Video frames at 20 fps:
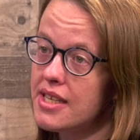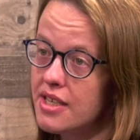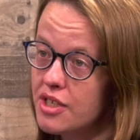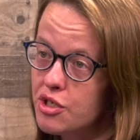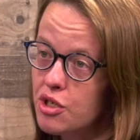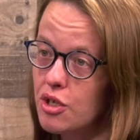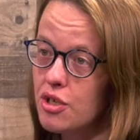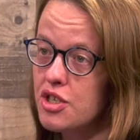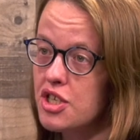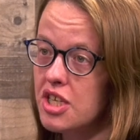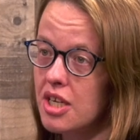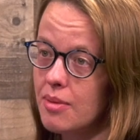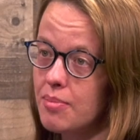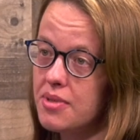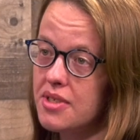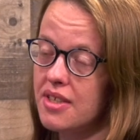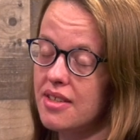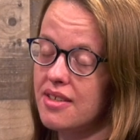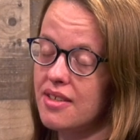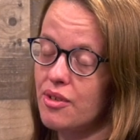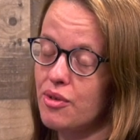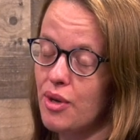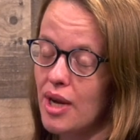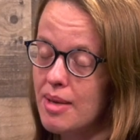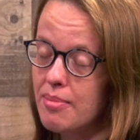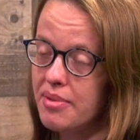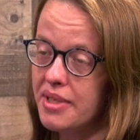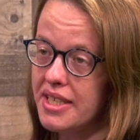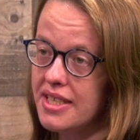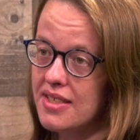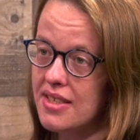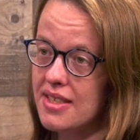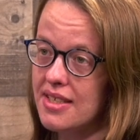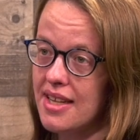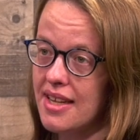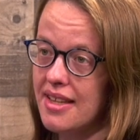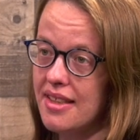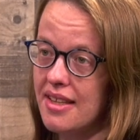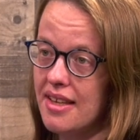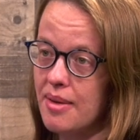internships at great places
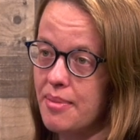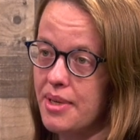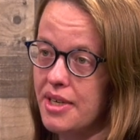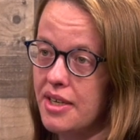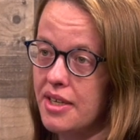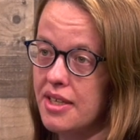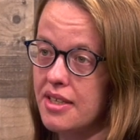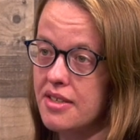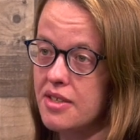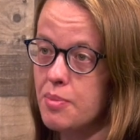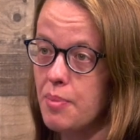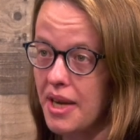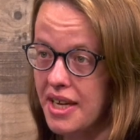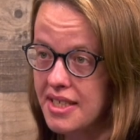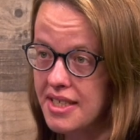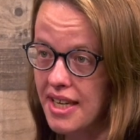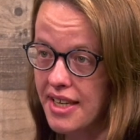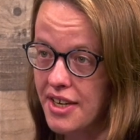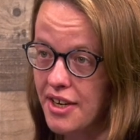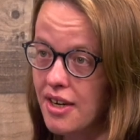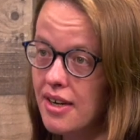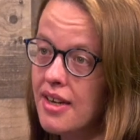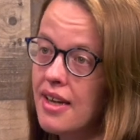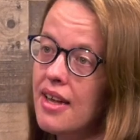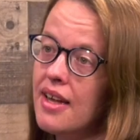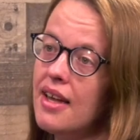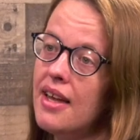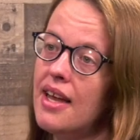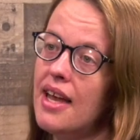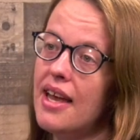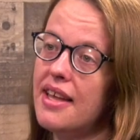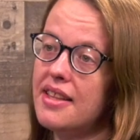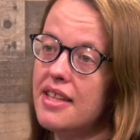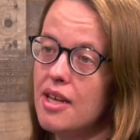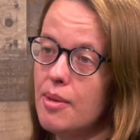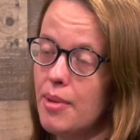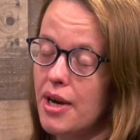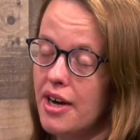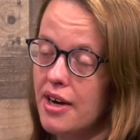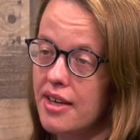like the American Spectator and the
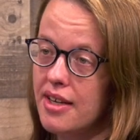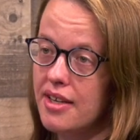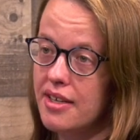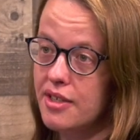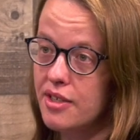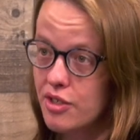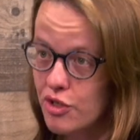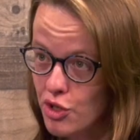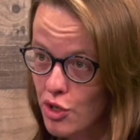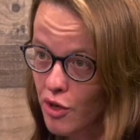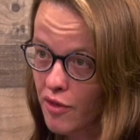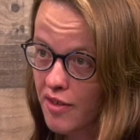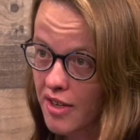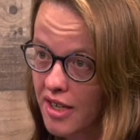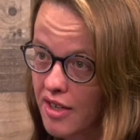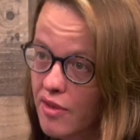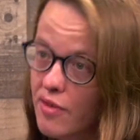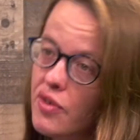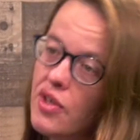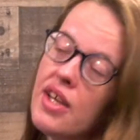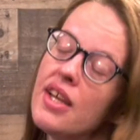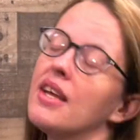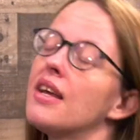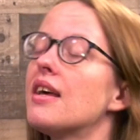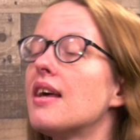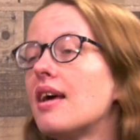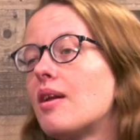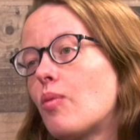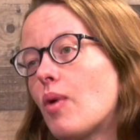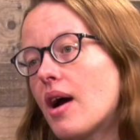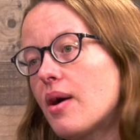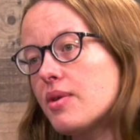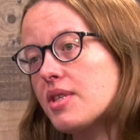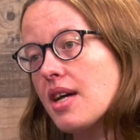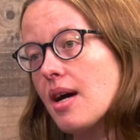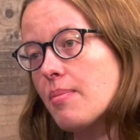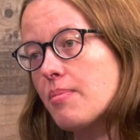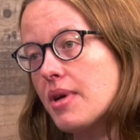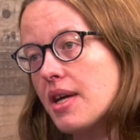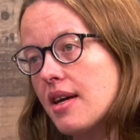American Conservative and wound
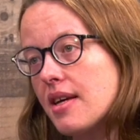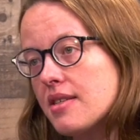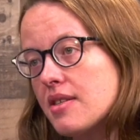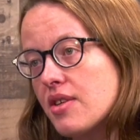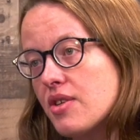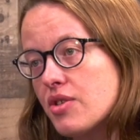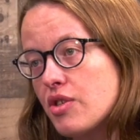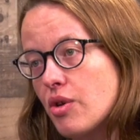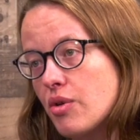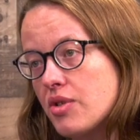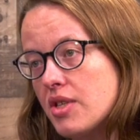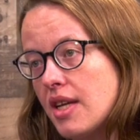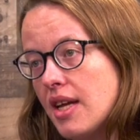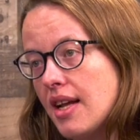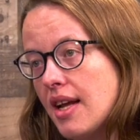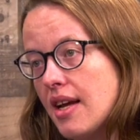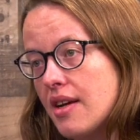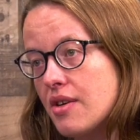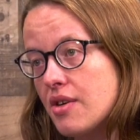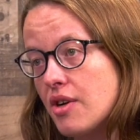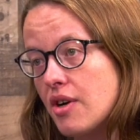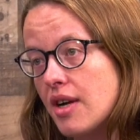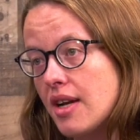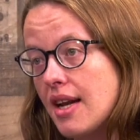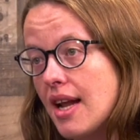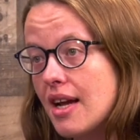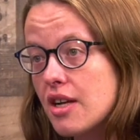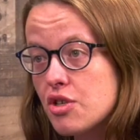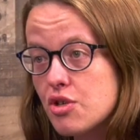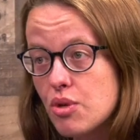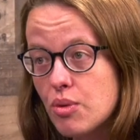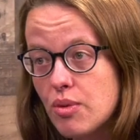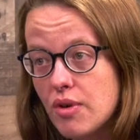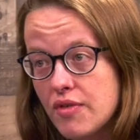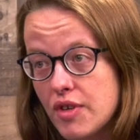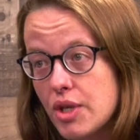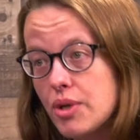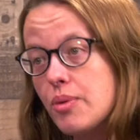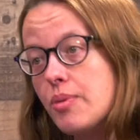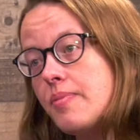up as an associate editor at National
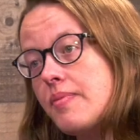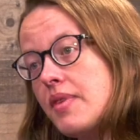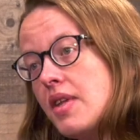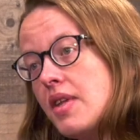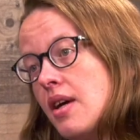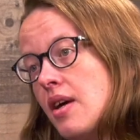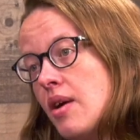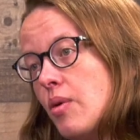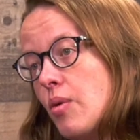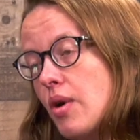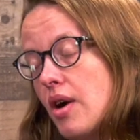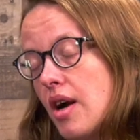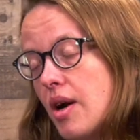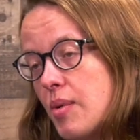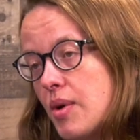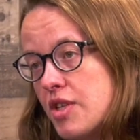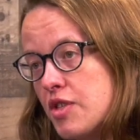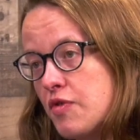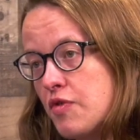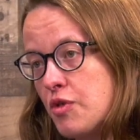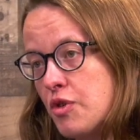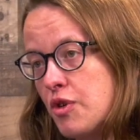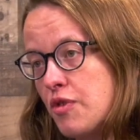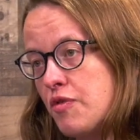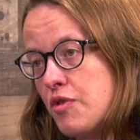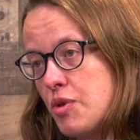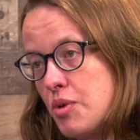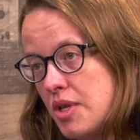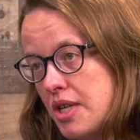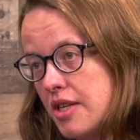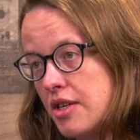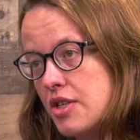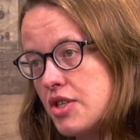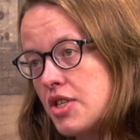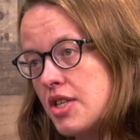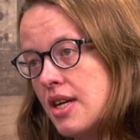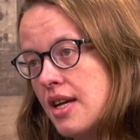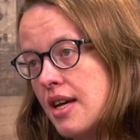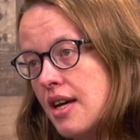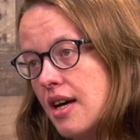Review, where I was for a few
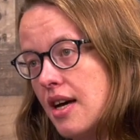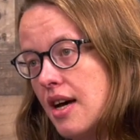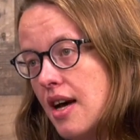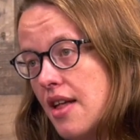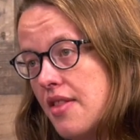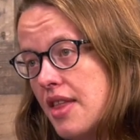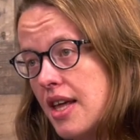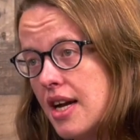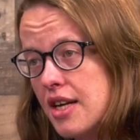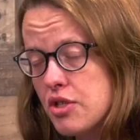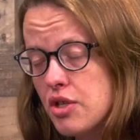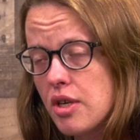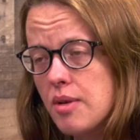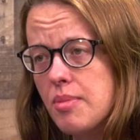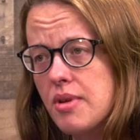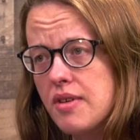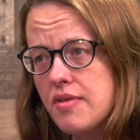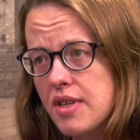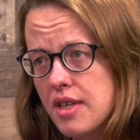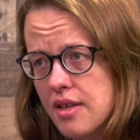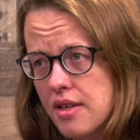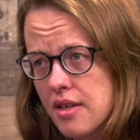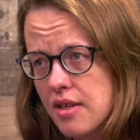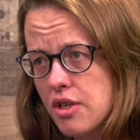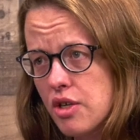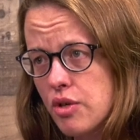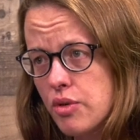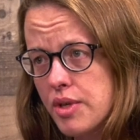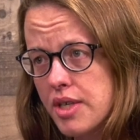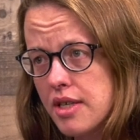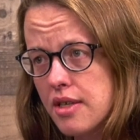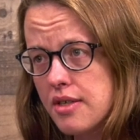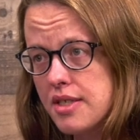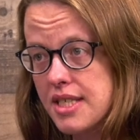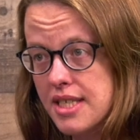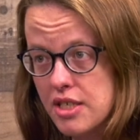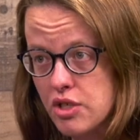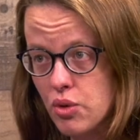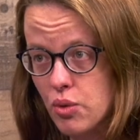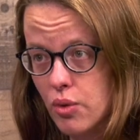years. Then I took a bit of a career
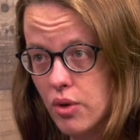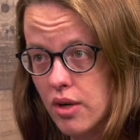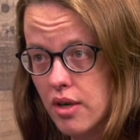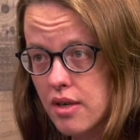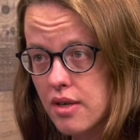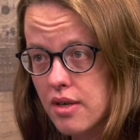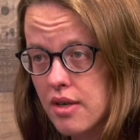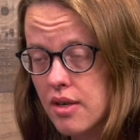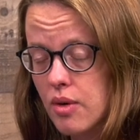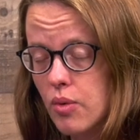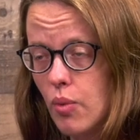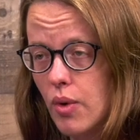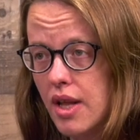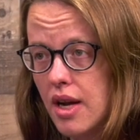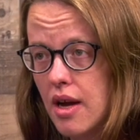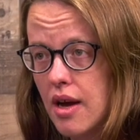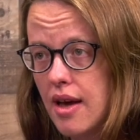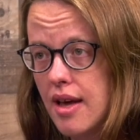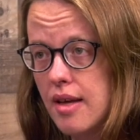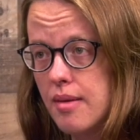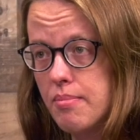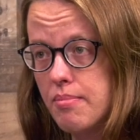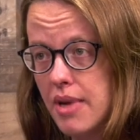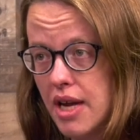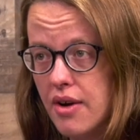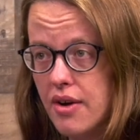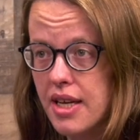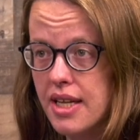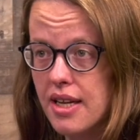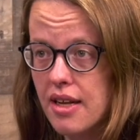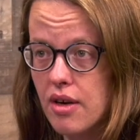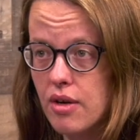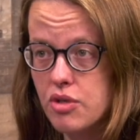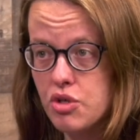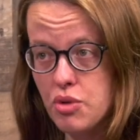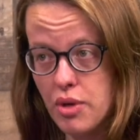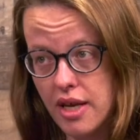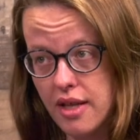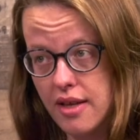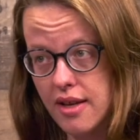detour when I married an
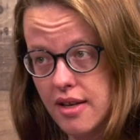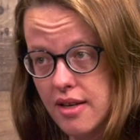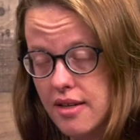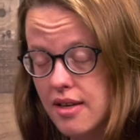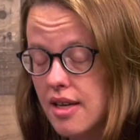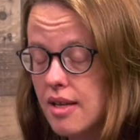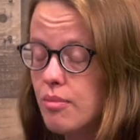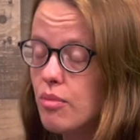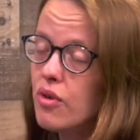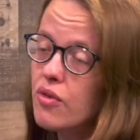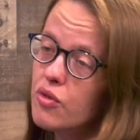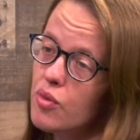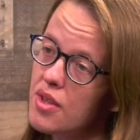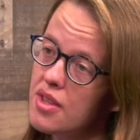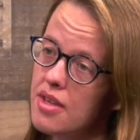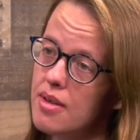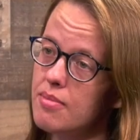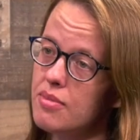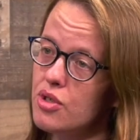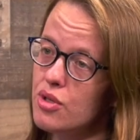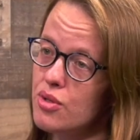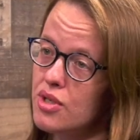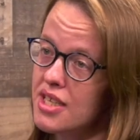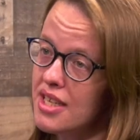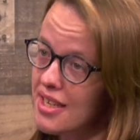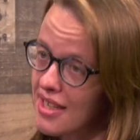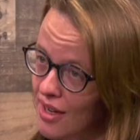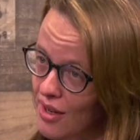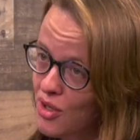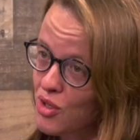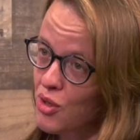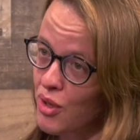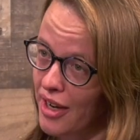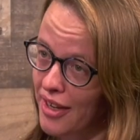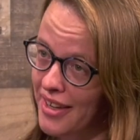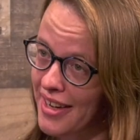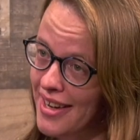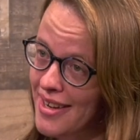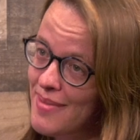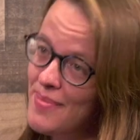Australian and moved with him to Sydney,
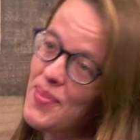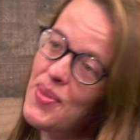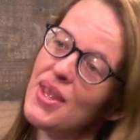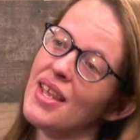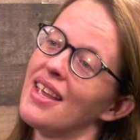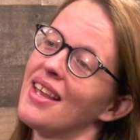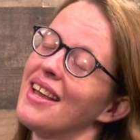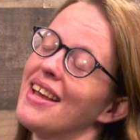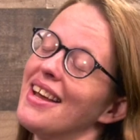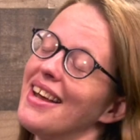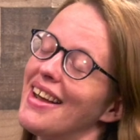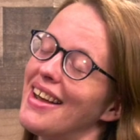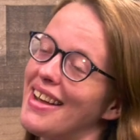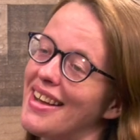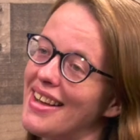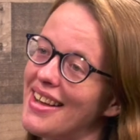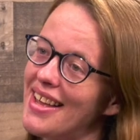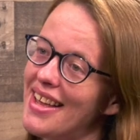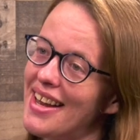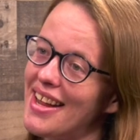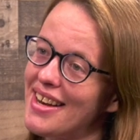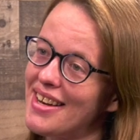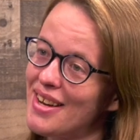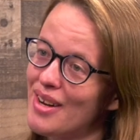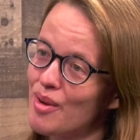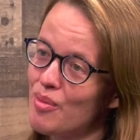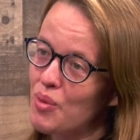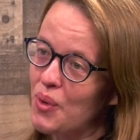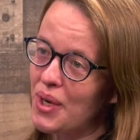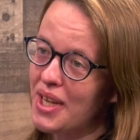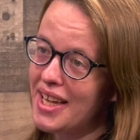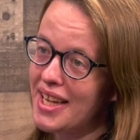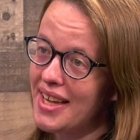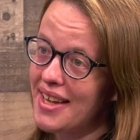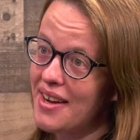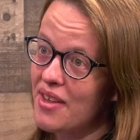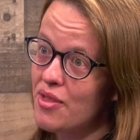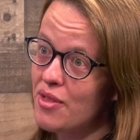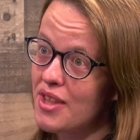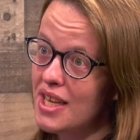Australia, and ended up working at
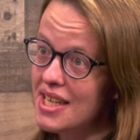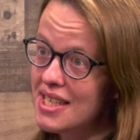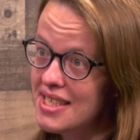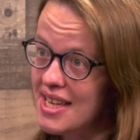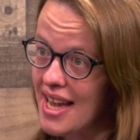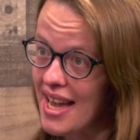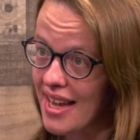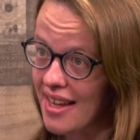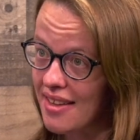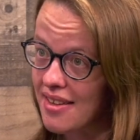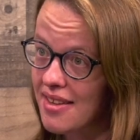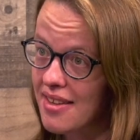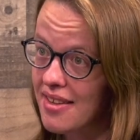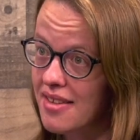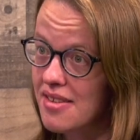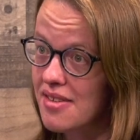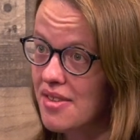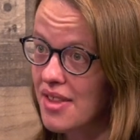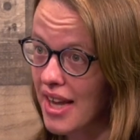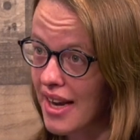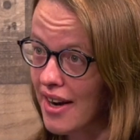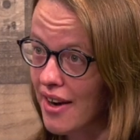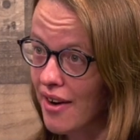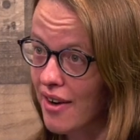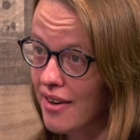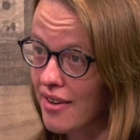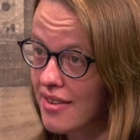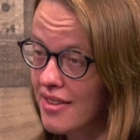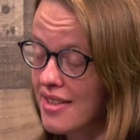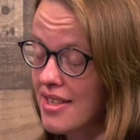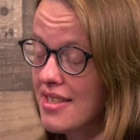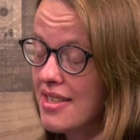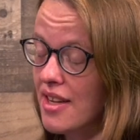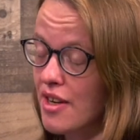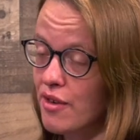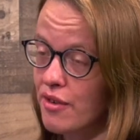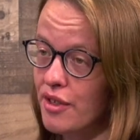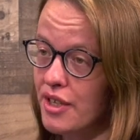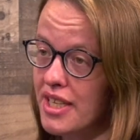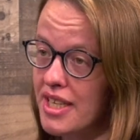a think tank there, the
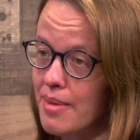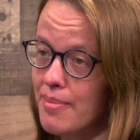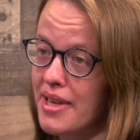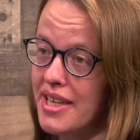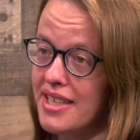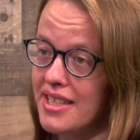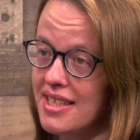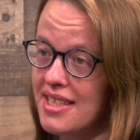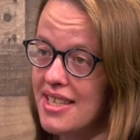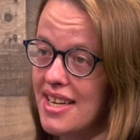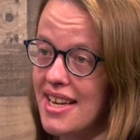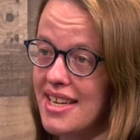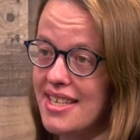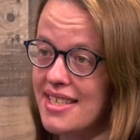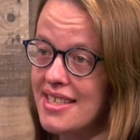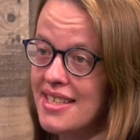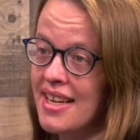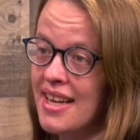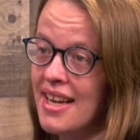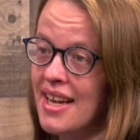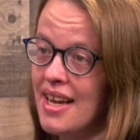Center for Independent Studies.